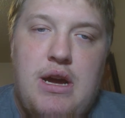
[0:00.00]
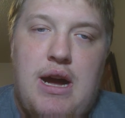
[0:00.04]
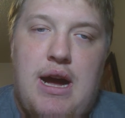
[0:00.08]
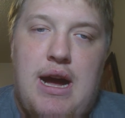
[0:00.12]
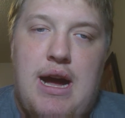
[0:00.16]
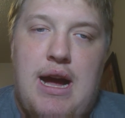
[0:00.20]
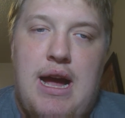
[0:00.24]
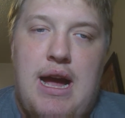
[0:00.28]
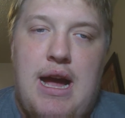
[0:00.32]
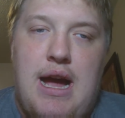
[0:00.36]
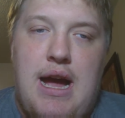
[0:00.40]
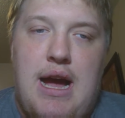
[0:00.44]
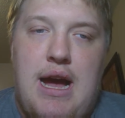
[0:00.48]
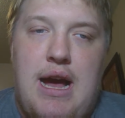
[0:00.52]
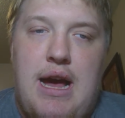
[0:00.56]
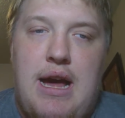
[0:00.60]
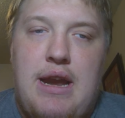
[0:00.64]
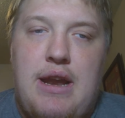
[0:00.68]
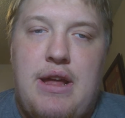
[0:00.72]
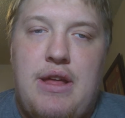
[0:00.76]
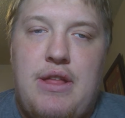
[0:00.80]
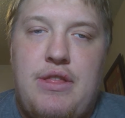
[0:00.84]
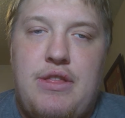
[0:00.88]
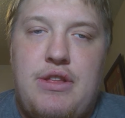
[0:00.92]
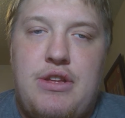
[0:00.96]
I
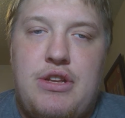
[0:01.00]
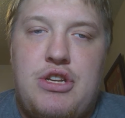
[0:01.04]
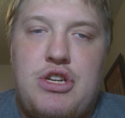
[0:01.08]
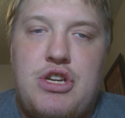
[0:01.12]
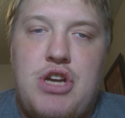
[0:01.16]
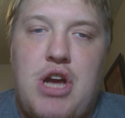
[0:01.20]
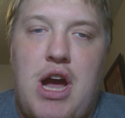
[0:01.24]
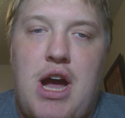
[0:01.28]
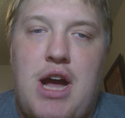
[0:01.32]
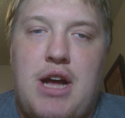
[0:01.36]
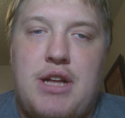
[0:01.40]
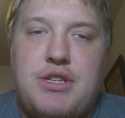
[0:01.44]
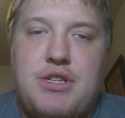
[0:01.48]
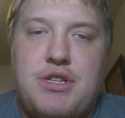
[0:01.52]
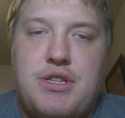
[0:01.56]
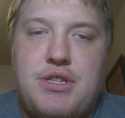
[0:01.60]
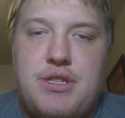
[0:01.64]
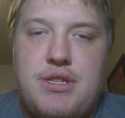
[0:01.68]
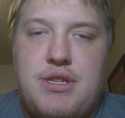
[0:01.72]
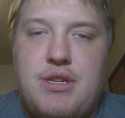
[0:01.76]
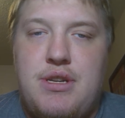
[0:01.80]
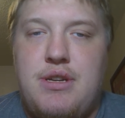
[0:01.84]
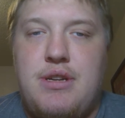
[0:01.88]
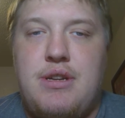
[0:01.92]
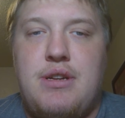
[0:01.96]
had the
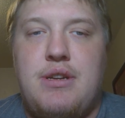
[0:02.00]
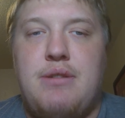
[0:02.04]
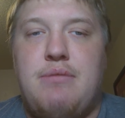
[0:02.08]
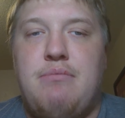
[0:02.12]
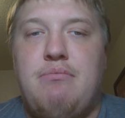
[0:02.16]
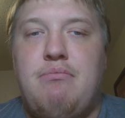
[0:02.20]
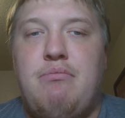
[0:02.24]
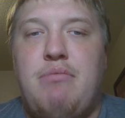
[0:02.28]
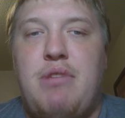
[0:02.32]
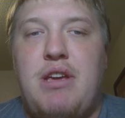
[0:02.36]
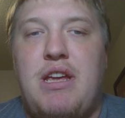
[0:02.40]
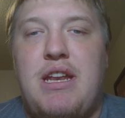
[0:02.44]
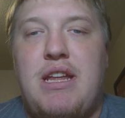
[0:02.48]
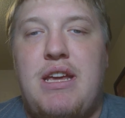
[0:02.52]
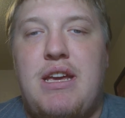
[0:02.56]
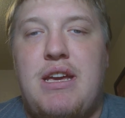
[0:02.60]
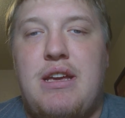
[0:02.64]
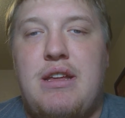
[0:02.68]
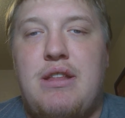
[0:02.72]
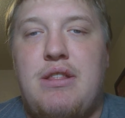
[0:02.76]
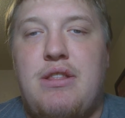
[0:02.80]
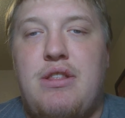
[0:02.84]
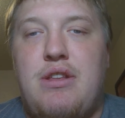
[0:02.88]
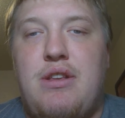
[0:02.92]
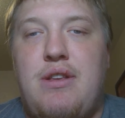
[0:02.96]
Chargers
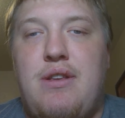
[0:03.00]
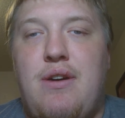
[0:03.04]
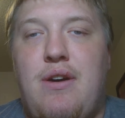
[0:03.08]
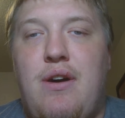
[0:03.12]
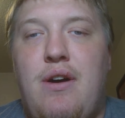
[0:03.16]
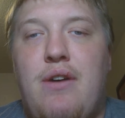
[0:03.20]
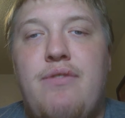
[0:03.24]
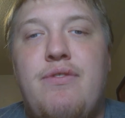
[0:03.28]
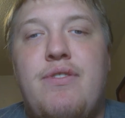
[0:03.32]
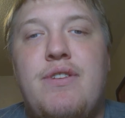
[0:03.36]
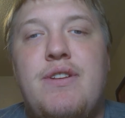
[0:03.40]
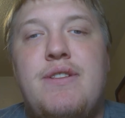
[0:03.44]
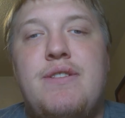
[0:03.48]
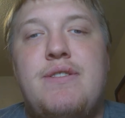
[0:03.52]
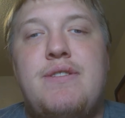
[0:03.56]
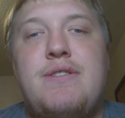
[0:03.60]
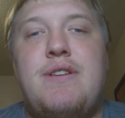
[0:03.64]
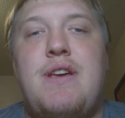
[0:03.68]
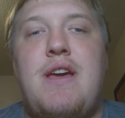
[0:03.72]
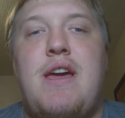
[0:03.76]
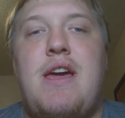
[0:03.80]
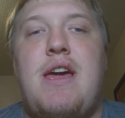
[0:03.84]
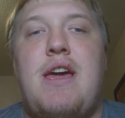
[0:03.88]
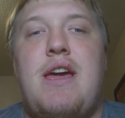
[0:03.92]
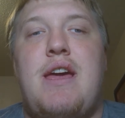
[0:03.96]
beating the Dolphins,
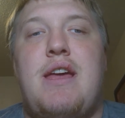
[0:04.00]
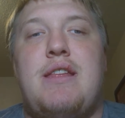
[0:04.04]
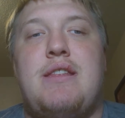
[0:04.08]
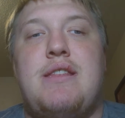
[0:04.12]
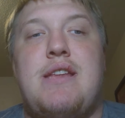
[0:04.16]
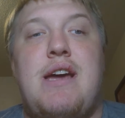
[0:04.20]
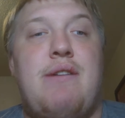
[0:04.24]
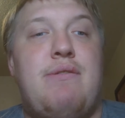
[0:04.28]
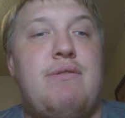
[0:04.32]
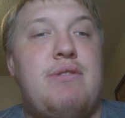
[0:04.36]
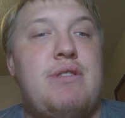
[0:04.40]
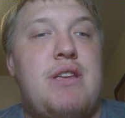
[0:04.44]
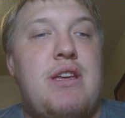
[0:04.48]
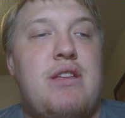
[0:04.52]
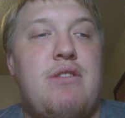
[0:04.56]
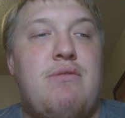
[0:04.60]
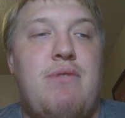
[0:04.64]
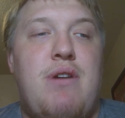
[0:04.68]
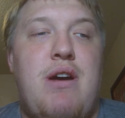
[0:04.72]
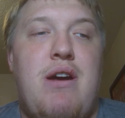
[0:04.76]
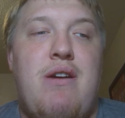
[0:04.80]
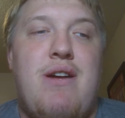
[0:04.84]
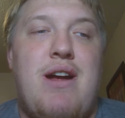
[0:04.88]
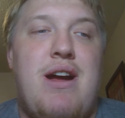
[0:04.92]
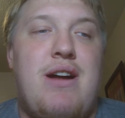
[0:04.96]
and that went the other
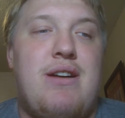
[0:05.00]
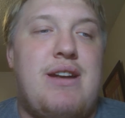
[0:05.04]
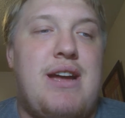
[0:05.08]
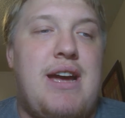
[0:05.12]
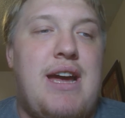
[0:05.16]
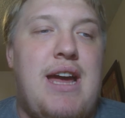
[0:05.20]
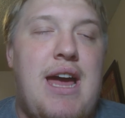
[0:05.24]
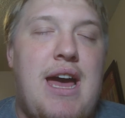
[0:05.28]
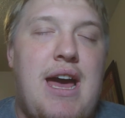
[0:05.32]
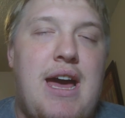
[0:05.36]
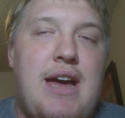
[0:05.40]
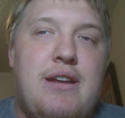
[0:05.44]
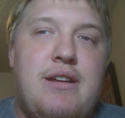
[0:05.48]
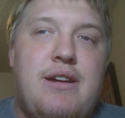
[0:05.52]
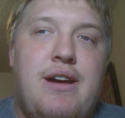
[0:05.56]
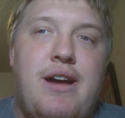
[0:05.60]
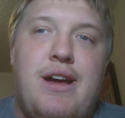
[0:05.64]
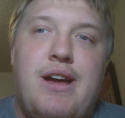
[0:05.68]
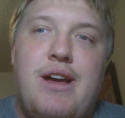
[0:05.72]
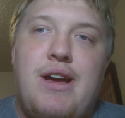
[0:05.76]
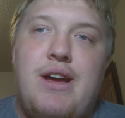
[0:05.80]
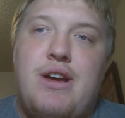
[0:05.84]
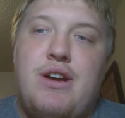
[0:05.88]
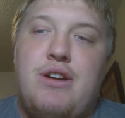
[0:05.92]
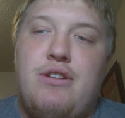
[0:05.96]
way around. I had
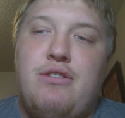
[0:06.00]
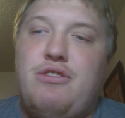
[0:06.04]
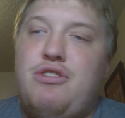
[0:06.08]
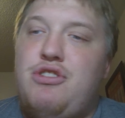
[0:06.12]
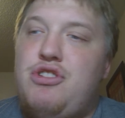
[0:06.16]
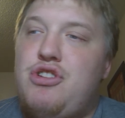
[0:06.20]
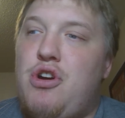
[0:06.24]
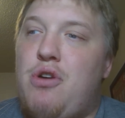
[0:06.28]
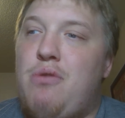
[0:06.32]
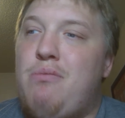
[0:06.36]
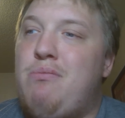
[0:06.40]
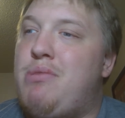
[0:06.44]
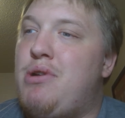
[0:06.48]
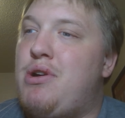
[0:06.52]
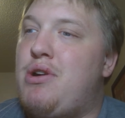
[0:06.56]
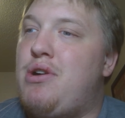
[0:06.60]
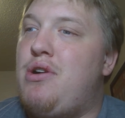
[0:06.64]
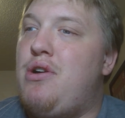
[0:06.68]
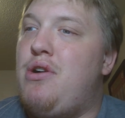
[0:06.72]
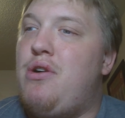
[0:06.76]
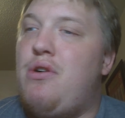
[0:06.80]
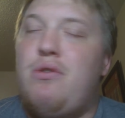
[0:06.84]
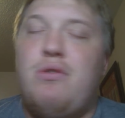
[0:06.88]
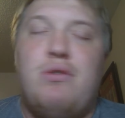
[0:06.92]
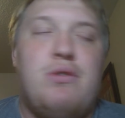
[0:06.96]
Joe
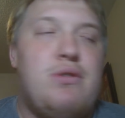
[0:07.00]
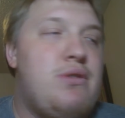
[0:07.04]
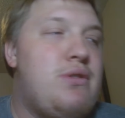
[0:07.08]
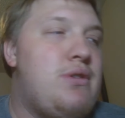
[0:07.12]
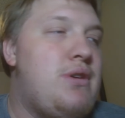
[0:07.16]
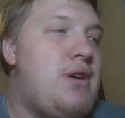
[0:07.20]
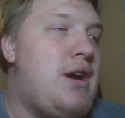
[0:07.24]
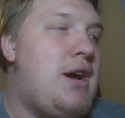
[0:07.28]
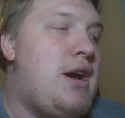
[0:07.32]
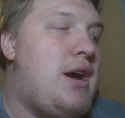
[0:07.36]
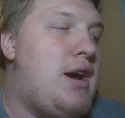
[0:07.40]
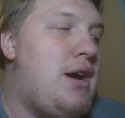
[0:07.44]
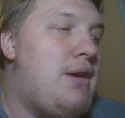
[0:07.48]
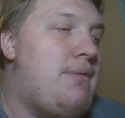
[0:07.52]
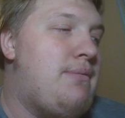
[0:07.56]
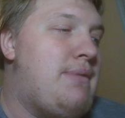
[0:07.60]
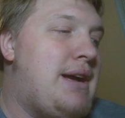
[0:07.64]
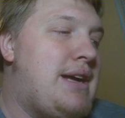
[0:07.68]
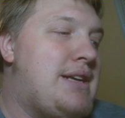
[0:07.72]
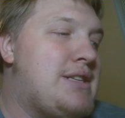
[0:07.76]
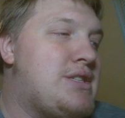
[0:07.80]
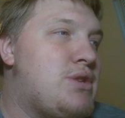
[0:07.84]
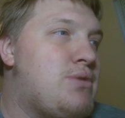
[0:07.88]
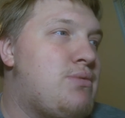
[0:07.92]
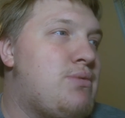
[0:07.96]
Burrow
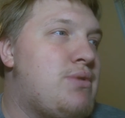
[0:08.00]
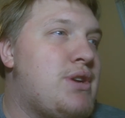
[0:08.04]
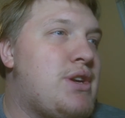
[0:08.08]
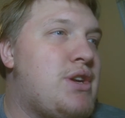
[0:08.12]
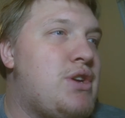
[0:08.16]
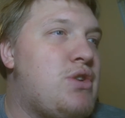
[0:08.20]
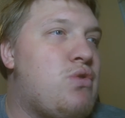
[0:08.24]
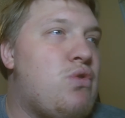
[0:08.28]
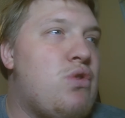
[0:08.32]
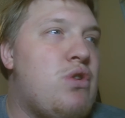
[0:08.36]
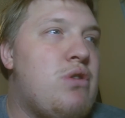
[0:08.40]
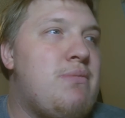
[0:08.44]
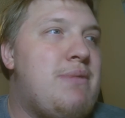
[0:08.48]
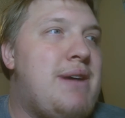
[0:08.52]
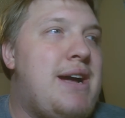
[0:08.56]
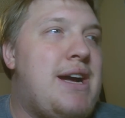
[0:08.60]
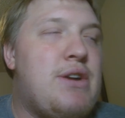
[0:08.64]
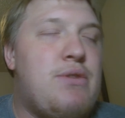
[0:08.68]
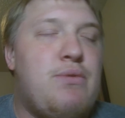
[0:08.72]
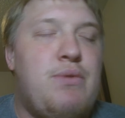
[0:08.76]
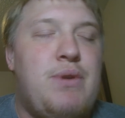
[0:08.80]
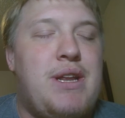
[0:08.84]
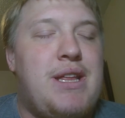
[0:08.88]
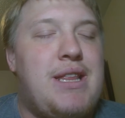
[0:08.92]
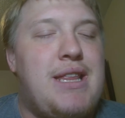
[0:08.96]
as the rookie
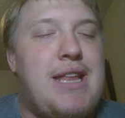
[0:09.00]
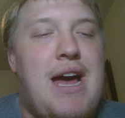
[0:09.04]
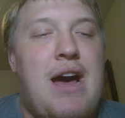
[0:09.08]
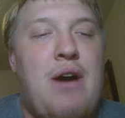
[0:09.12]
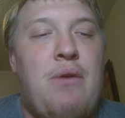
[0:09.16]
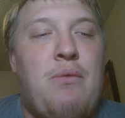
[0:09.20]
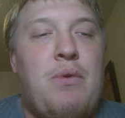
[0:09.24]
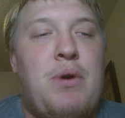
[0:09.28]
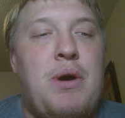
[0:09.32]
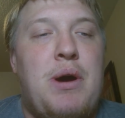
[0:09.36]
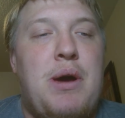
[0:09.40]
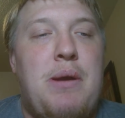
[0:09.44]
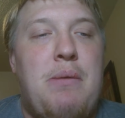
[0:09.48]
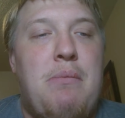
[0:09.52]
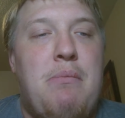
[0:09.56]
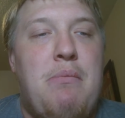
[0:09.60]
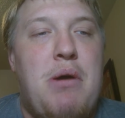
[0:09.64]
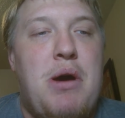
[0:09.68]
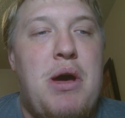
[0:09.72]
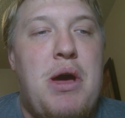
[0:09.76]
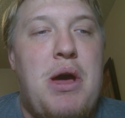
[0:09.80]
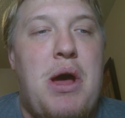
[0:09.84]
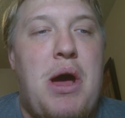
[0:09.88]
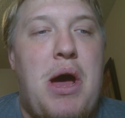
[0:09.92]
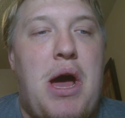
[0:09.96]
quarterback winning that one,
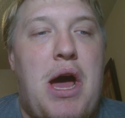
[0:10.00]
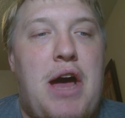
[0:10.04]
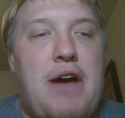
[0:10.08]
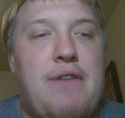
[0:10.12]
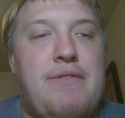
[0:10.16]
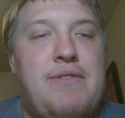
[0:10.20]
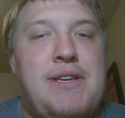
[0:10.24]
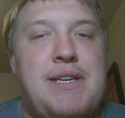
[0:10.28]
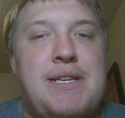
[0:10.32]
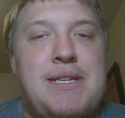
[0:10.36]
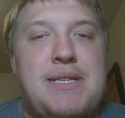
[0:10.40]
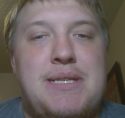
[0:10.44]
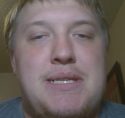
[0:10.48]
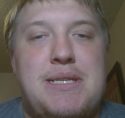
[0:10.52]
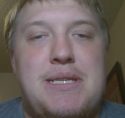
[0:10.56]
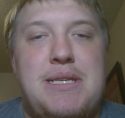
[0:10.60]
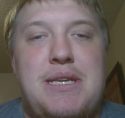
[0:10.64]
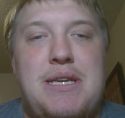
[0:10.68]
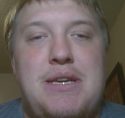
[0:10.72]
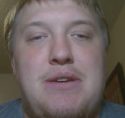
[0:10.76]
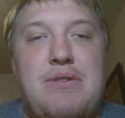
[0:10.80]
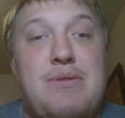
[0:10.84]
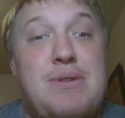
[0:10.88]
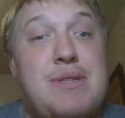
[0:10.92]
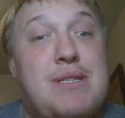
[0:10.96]
but
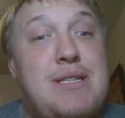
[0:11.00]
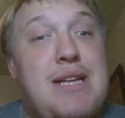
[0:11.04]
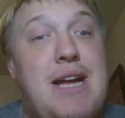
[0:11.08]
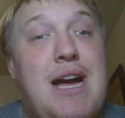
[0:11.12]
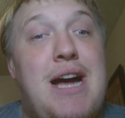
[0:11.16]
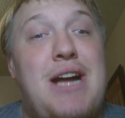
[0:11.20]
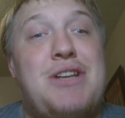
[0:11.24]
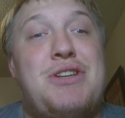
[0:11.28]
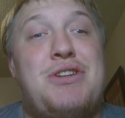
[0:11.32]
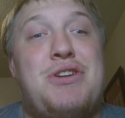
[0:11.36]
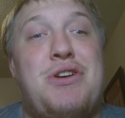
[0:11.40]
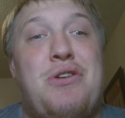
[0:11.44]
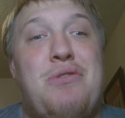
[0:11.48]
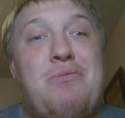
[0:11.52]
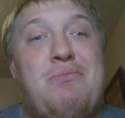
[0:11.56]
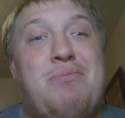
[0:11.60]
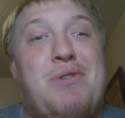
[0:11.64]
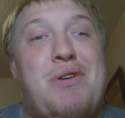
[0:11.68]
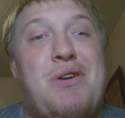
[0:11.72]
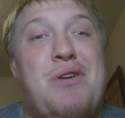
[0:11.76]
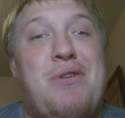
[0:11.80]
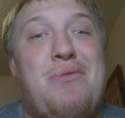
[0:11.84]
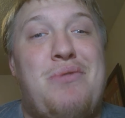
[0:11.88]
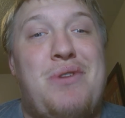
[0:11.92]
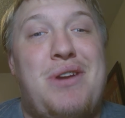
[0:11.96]
obviously it was not Joe
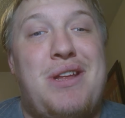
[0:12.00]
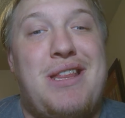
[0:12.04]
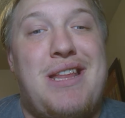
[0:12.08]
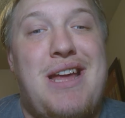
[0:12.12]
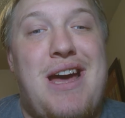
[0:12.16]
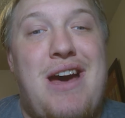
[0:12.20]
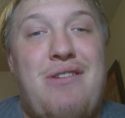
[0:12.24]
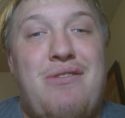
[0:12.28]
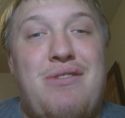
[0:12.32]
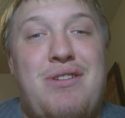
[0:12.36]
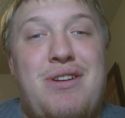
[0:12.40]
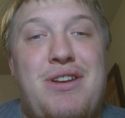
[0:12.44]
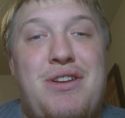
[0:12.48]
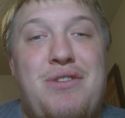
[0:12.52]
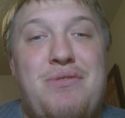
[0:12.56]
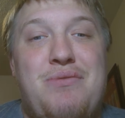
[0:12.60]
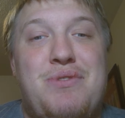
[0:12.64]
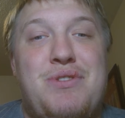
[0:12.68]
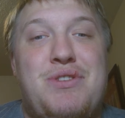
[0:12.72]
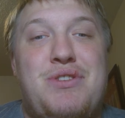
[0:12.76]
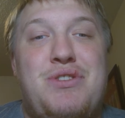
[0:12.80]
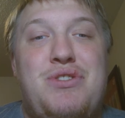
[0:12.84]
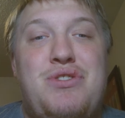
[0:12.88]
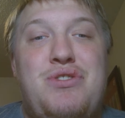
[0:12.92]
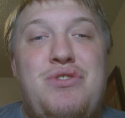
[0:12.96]
Burrow winning that one. It
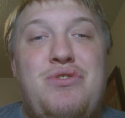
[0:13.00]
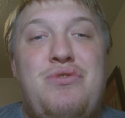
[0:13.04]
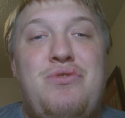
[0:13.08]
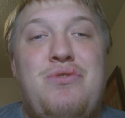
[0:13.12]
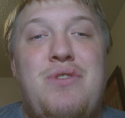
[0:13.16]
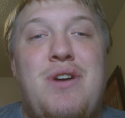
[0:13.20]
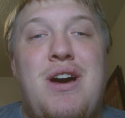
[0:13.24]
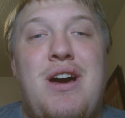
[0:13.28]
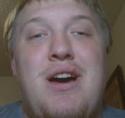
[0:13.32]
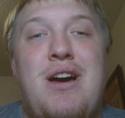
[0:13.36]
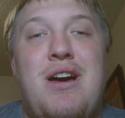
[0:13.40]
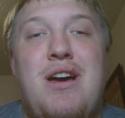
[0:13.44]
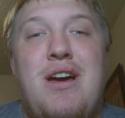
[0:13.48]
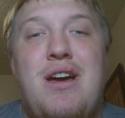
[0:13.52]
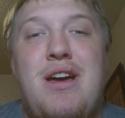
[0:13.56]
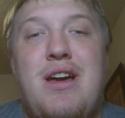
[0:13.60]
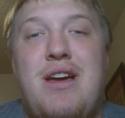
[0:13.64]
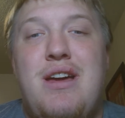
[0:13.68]
was Tua.